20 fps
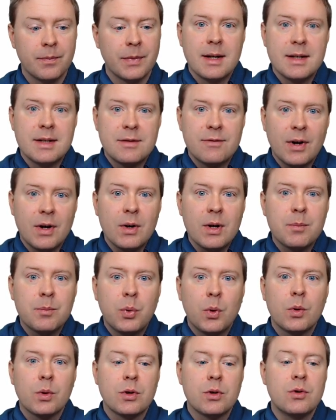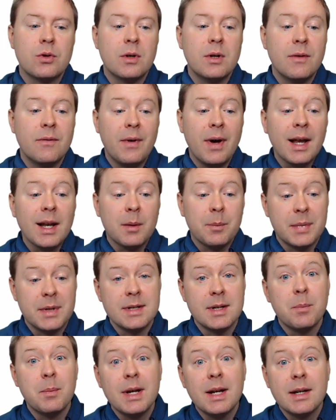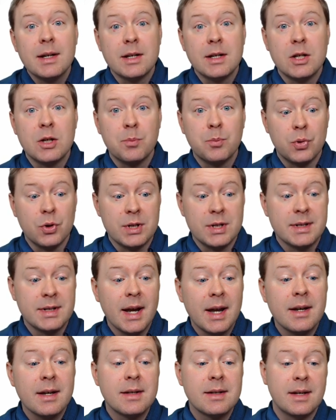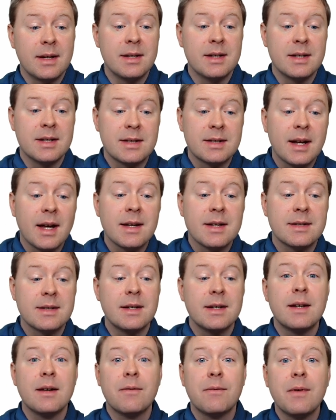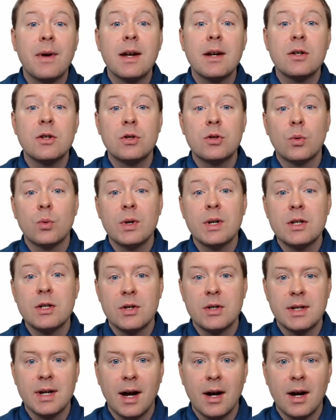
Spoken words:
It's very important to develop this ability to present and discuss and defend your research